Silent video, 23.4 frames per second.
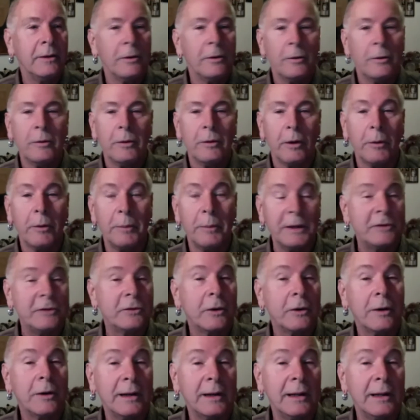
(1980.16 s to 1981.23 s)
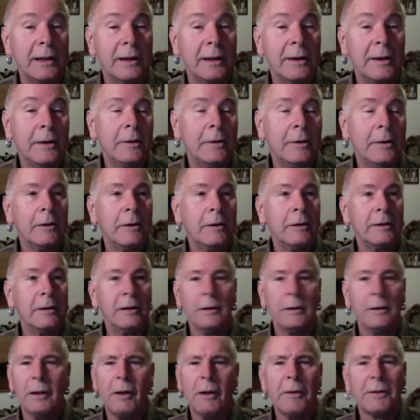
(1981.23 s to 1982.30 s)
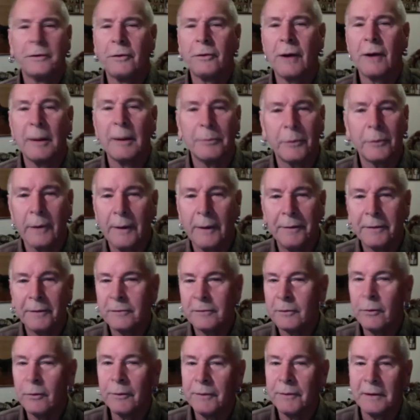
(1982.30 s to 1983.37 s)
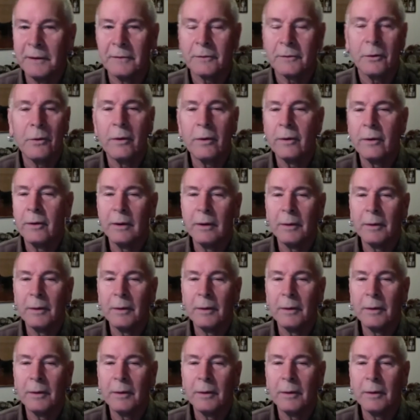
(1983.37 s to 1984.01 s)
or be Shawnee, or, all the tribes around this northeast corner are